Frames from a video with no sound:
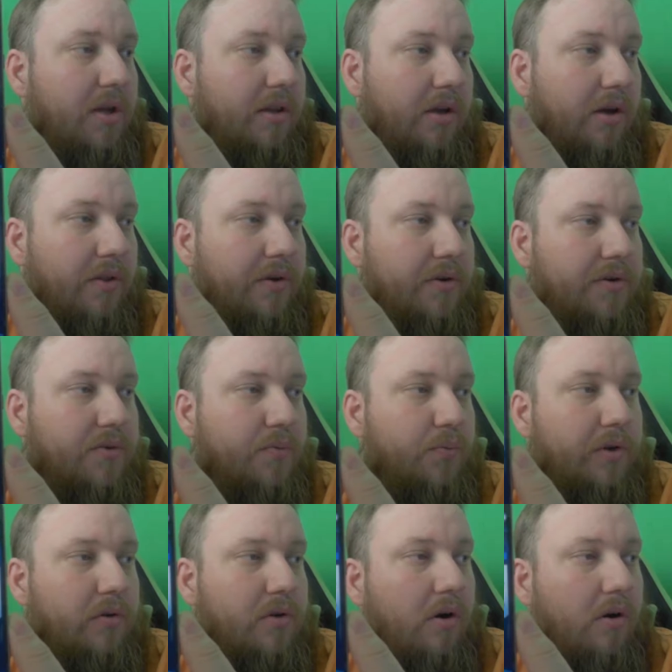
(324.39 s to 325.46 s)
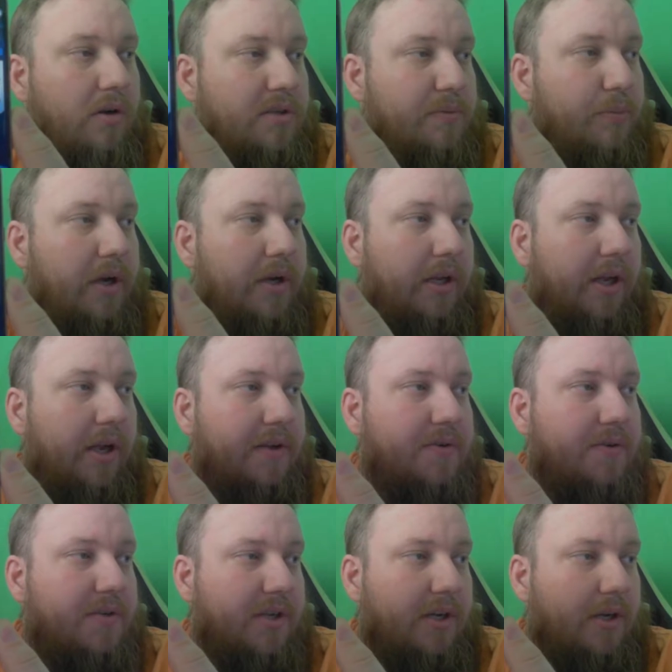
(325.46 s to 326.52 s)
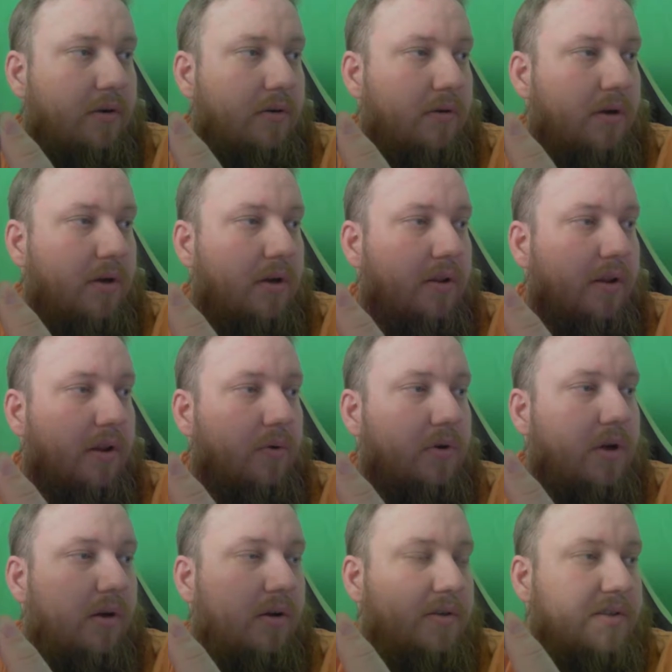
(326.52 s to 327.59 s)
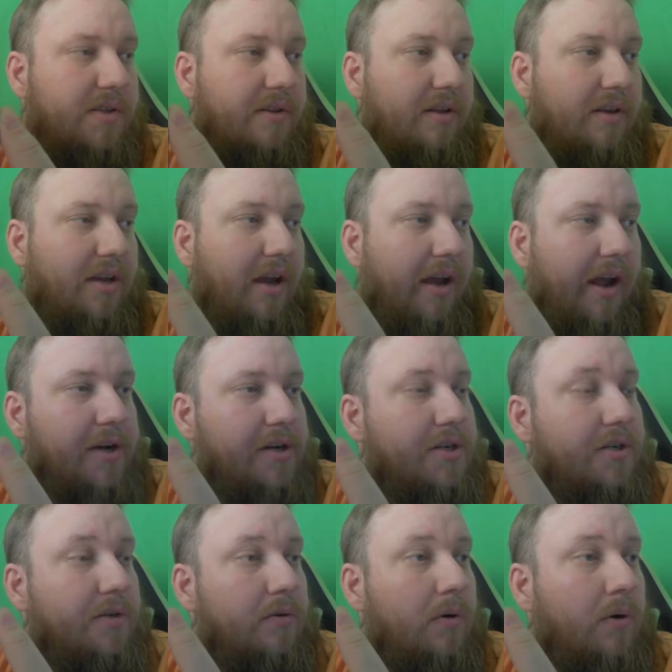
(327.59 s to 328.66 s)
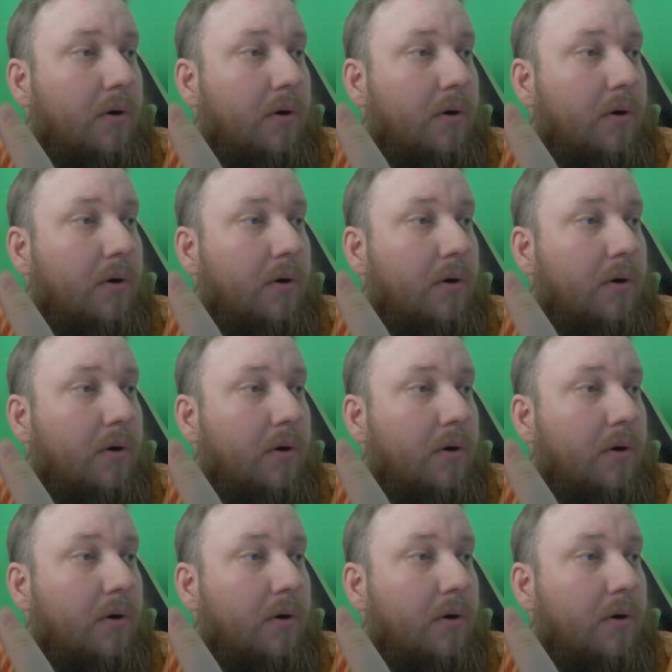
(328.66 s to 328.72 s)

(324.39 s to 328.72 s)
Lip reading: The others will cost money, as you see. They will cost the cash.